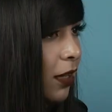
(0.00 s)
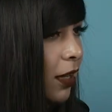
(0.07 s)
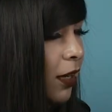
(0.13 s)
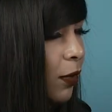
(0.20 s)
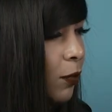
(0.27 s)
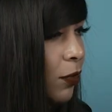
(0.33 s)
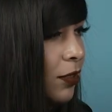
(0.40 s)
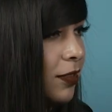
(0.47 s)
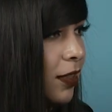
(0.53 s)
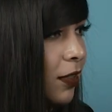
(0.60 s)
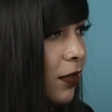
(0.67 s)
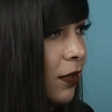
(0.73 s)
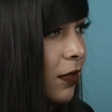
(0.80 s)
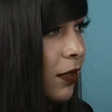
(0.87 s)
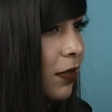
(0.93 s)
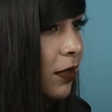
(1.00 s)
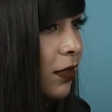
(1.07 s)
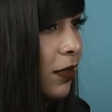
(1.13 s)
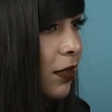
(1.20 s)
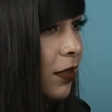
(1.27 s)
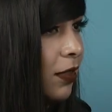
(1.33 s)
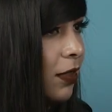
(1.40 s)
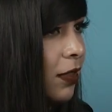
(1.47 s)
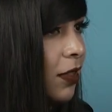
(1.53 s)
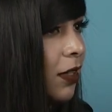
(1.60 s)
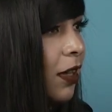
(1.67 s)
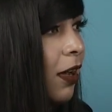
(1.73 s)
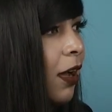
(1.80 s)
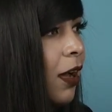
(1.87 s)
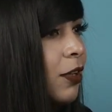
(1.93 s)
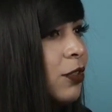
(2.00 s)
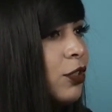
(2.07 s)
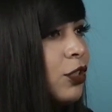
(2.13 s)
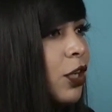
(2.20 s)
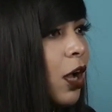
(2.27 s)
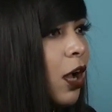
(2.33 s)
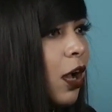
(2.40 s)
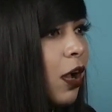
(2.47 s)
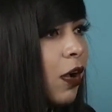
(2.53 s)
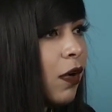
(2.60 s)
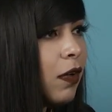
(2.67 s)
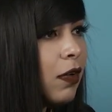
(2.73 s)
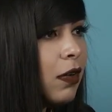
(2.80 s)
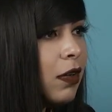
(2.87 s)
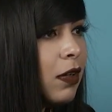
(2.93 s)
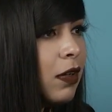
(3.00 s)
I hear a motorcycle. No!